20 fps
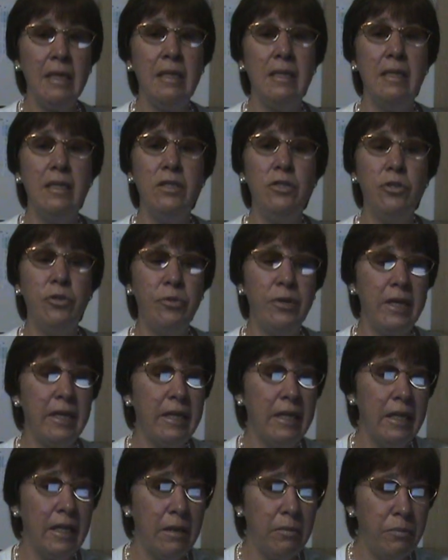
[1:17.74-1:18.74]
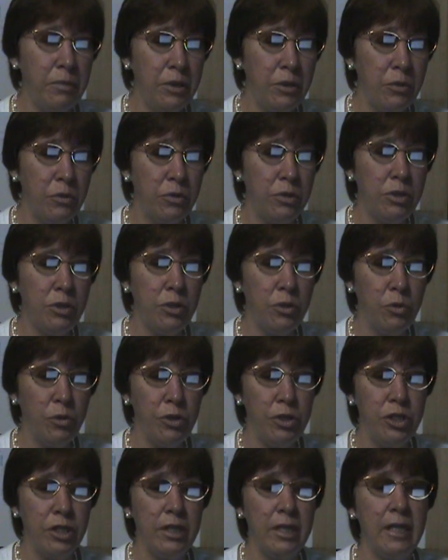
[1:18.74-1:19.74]
They directly abuse,
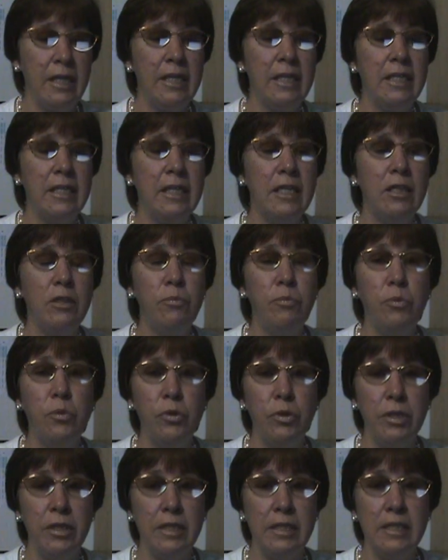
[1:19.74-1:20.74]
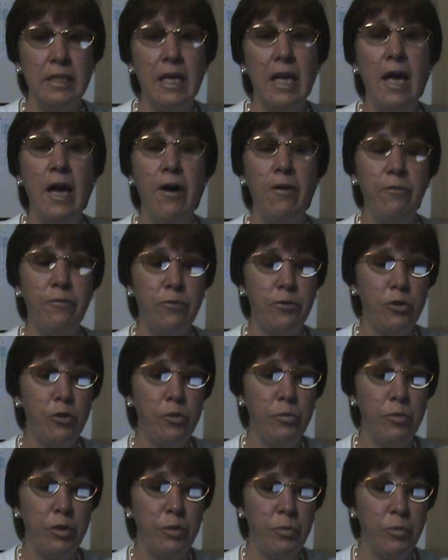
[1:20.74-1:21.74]
torture, and hid bodies
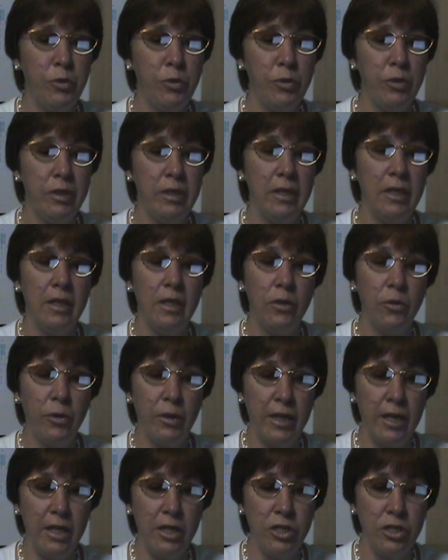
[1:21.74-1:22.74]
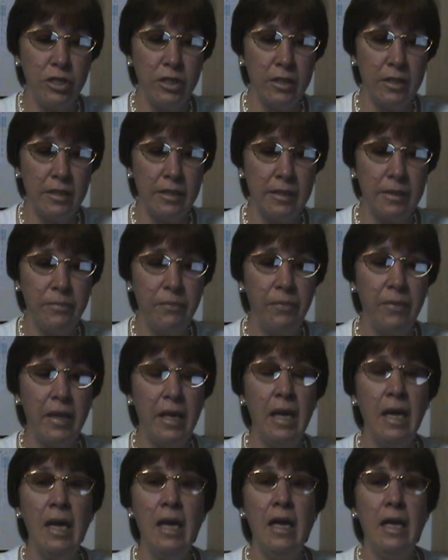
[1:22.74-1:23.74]
from remote locations.
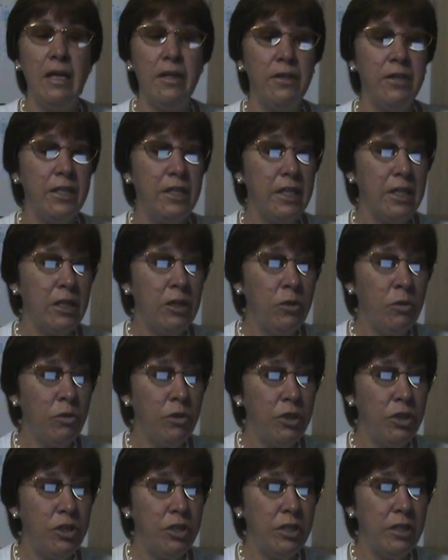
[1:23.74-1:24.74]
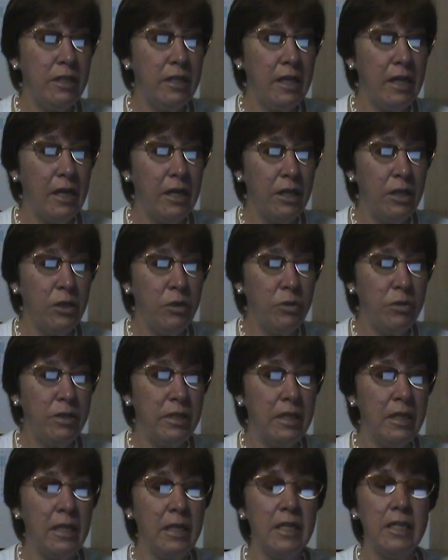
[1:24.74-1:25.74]
The technology they are
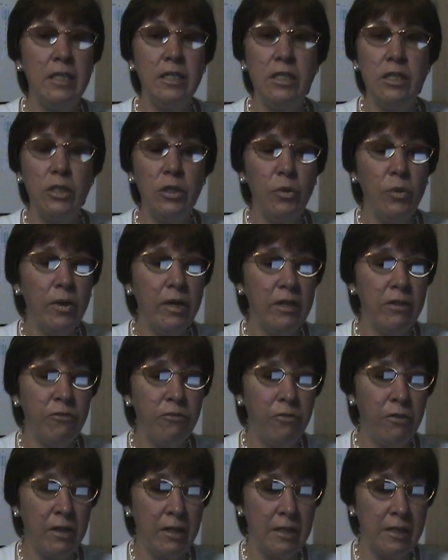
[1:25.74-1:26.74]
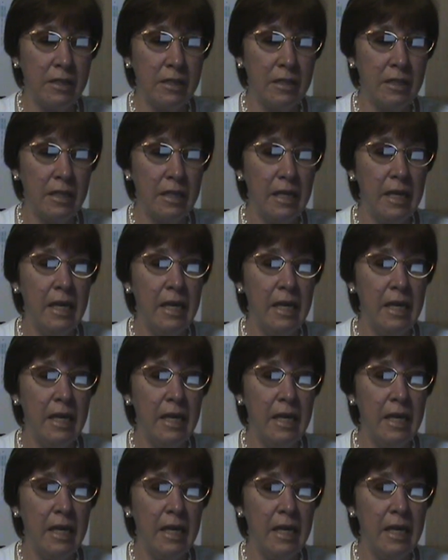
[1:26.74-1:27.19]
using is so advanced